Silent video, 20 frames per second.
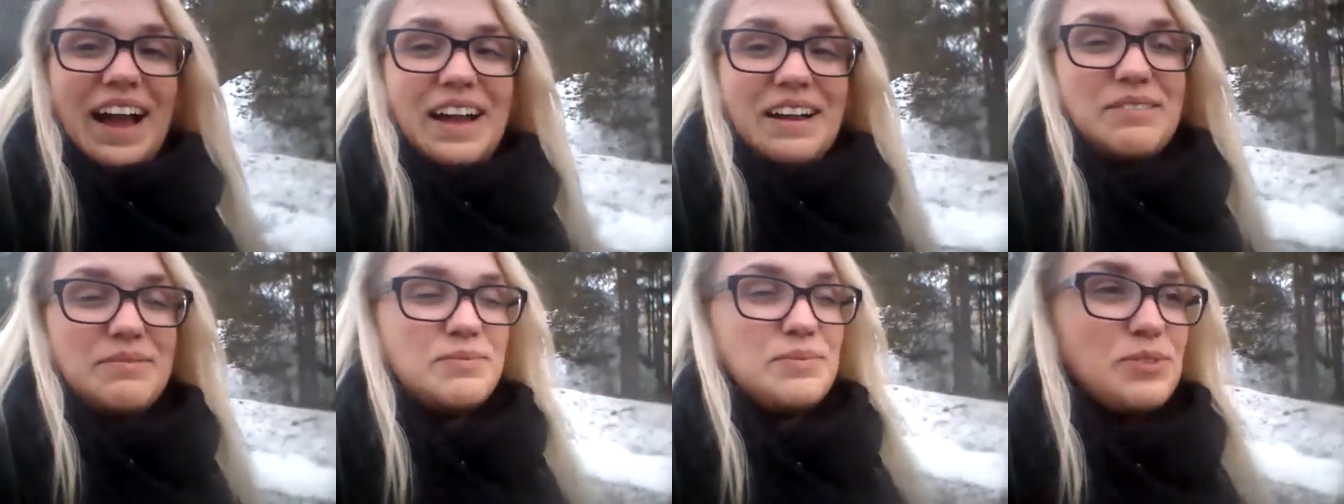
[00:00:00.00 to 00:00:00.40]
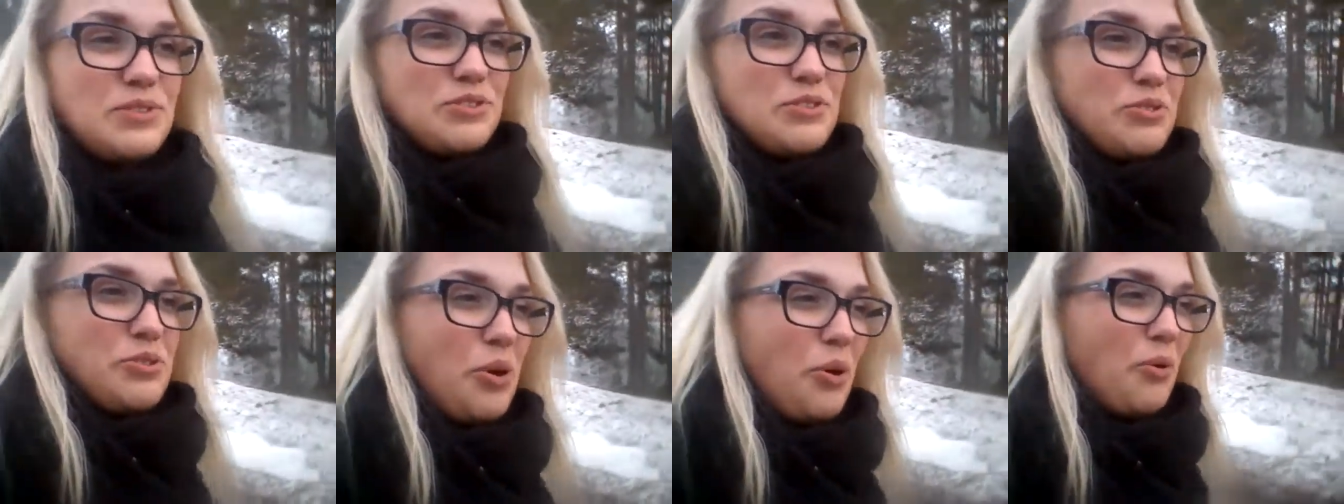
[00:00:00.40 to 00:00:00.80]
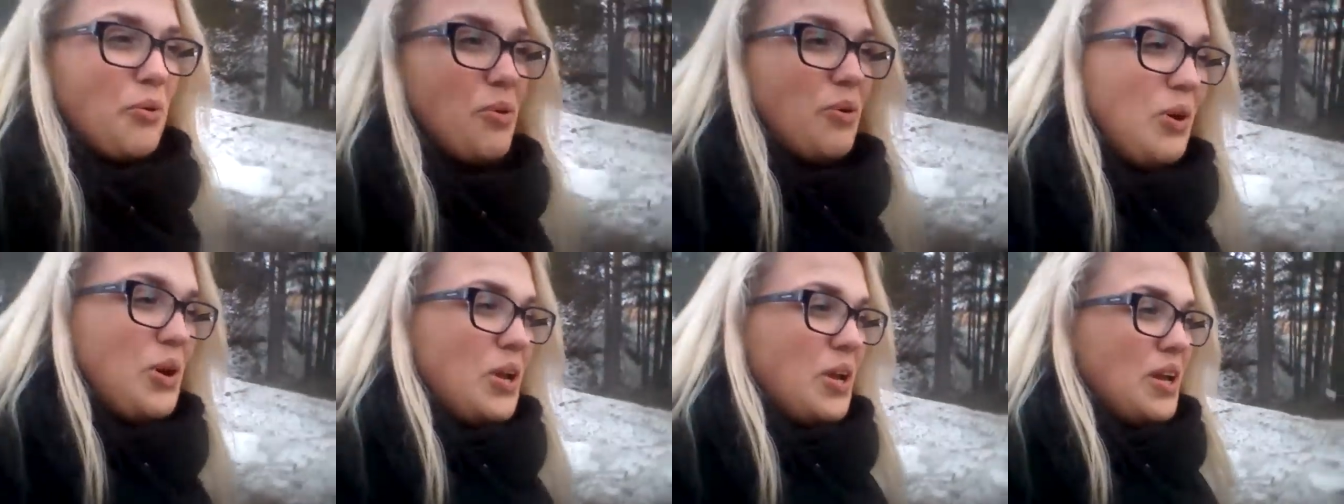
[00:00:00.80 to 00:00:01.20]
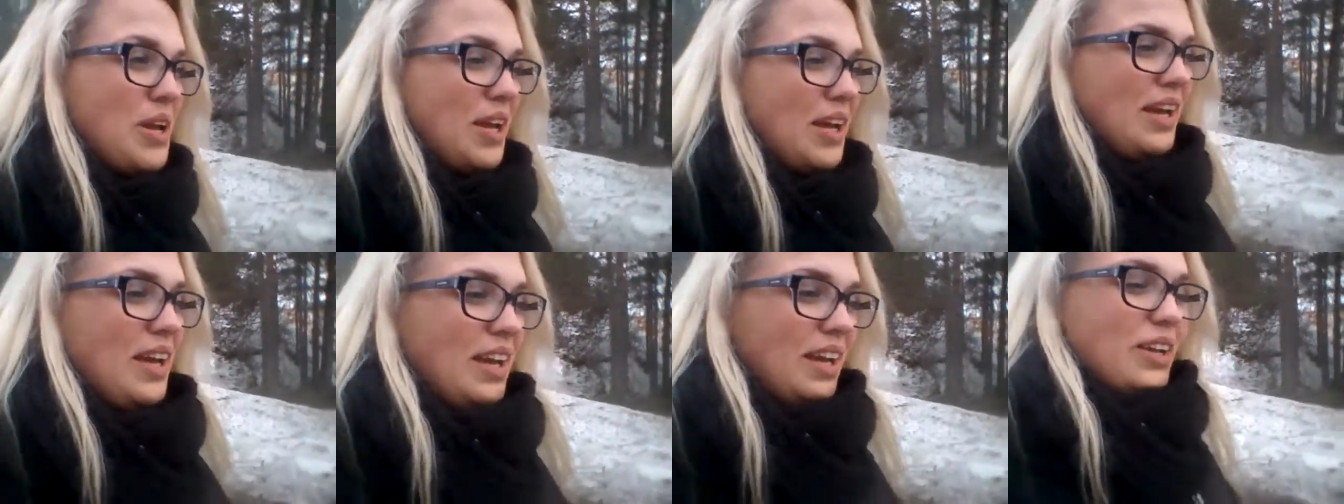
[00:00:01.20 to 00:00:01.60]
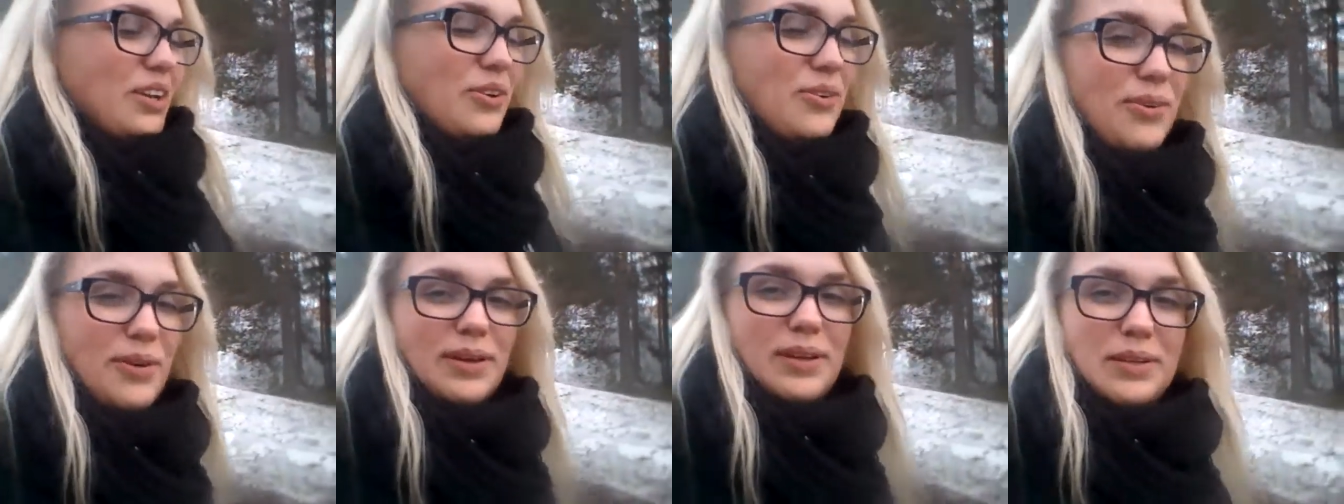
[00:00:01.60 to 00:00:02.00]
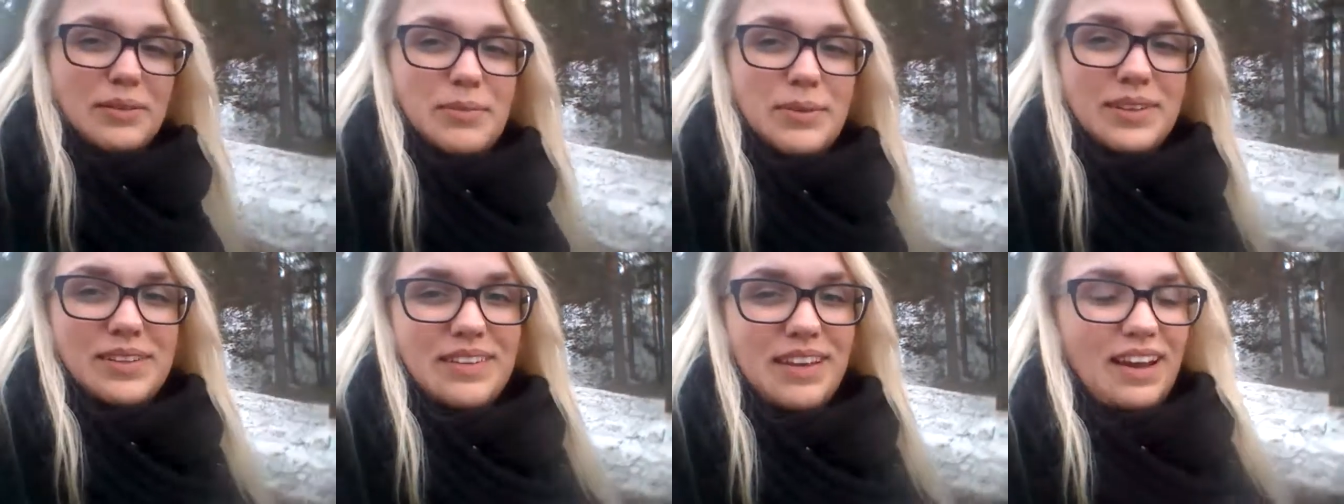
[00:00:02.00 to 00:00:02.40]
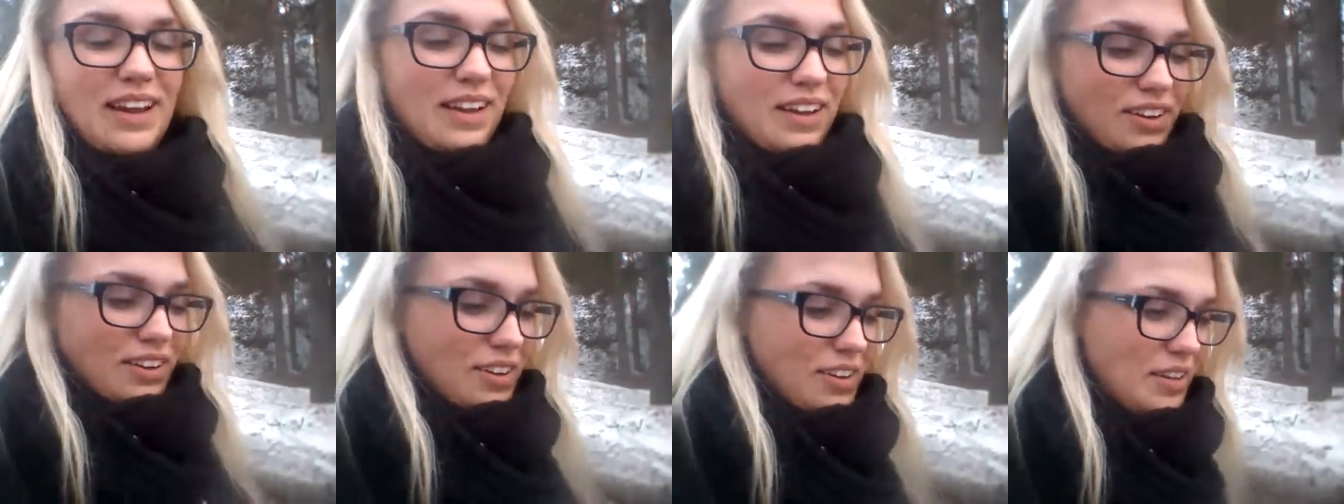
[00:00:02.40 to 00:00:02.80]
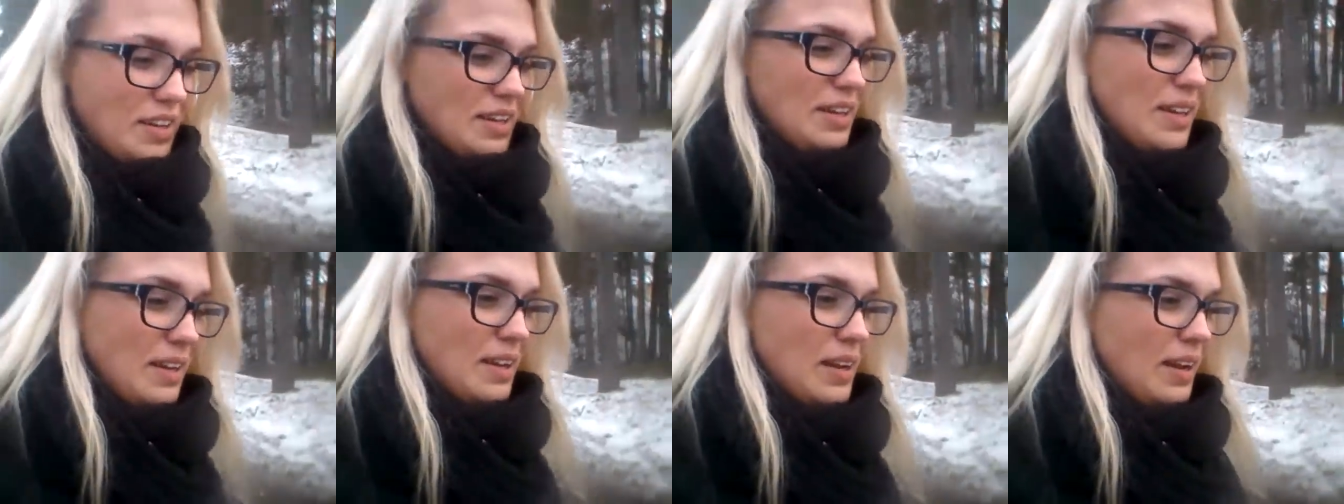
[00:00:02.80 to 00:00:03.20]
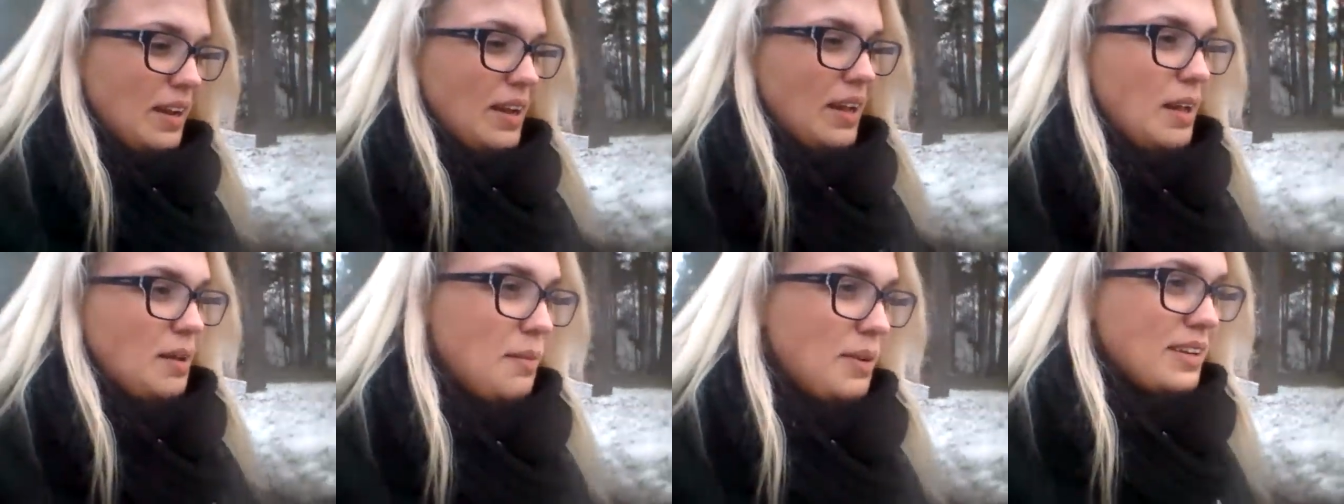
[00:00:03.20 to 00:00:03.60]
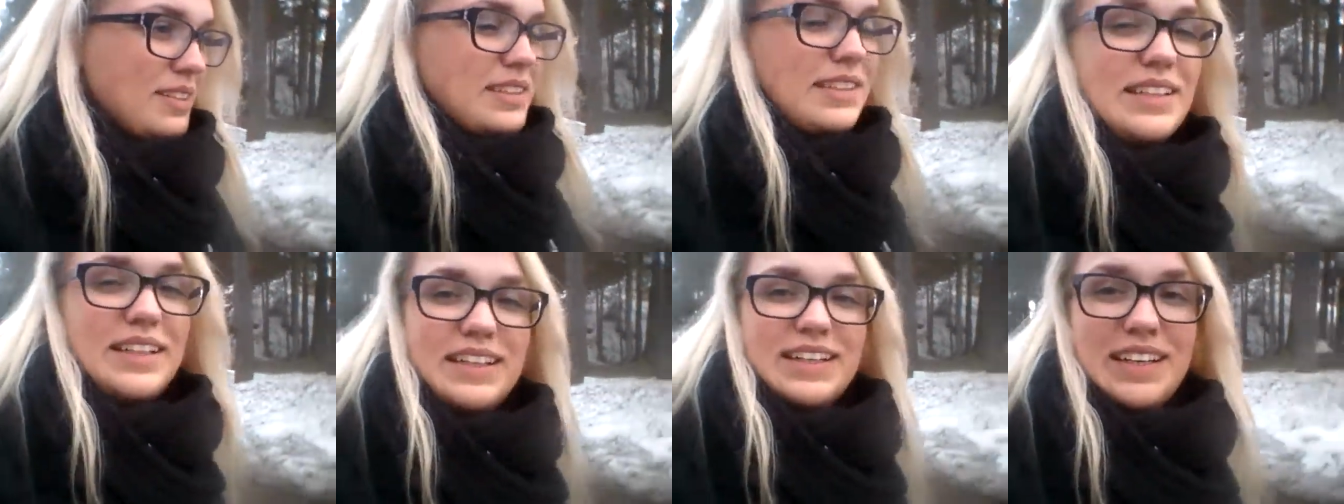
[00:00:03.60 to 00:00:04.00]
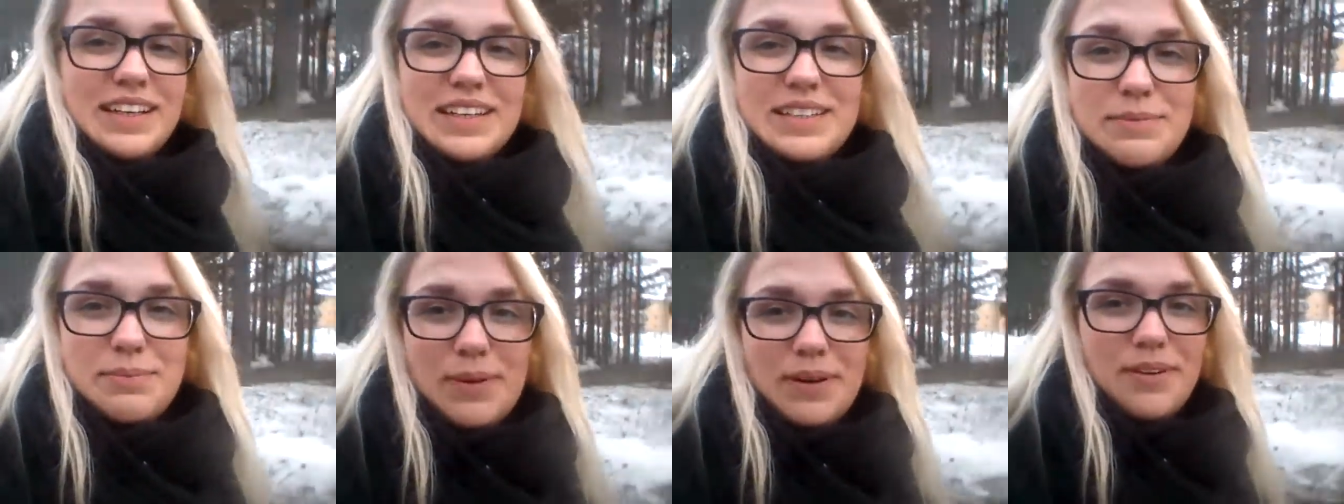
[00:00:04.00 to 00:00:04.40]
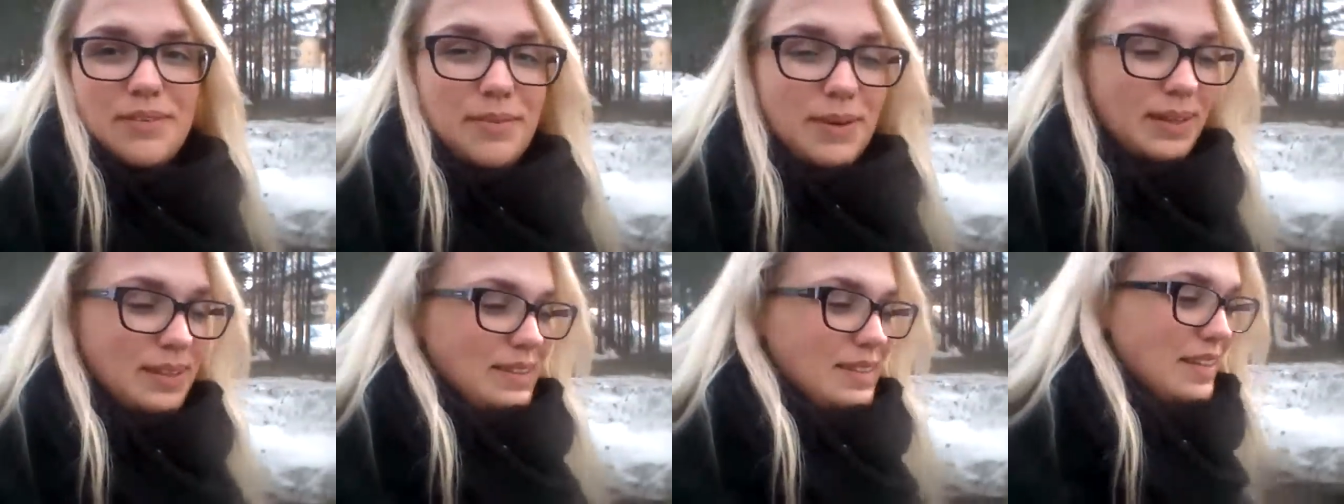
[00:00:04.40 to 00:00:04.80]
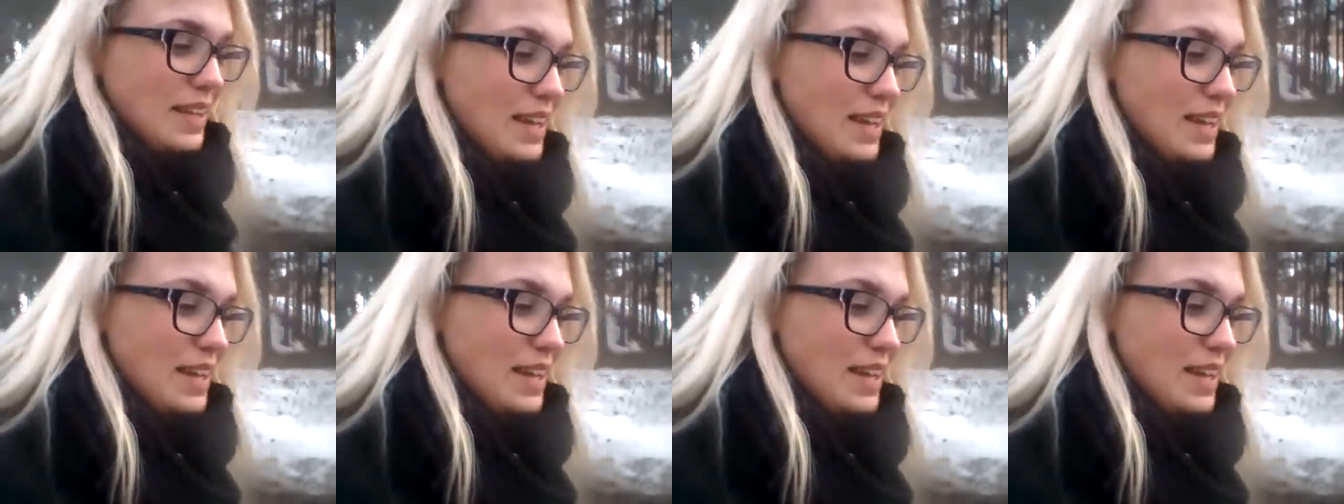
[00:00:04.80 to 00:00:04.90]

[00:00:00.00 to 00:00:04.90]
I am so incredibly tired because I did an experiment.